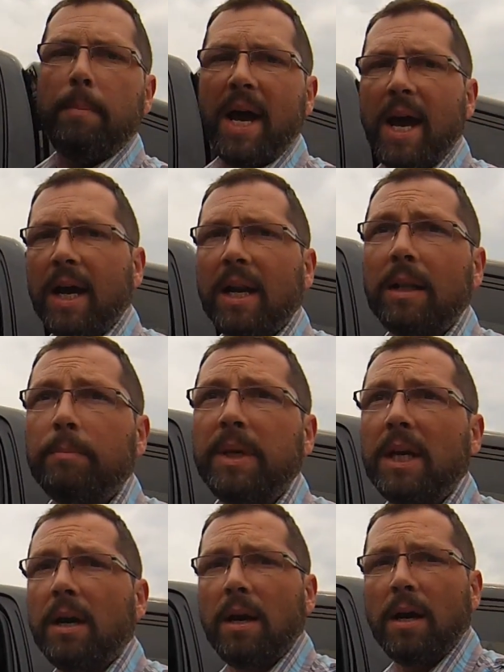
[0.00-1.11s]
back let
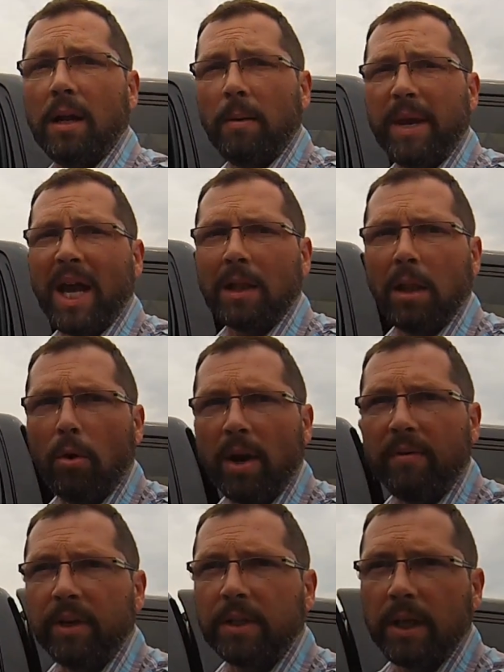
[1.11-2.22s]
me uh, let me unload
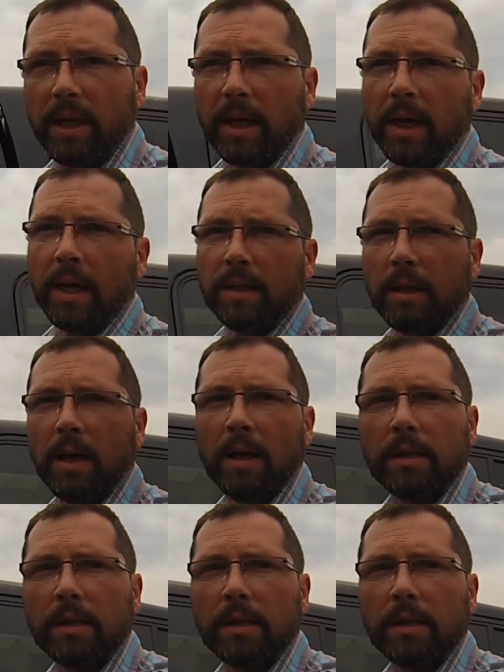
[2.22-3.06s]
everything and uh,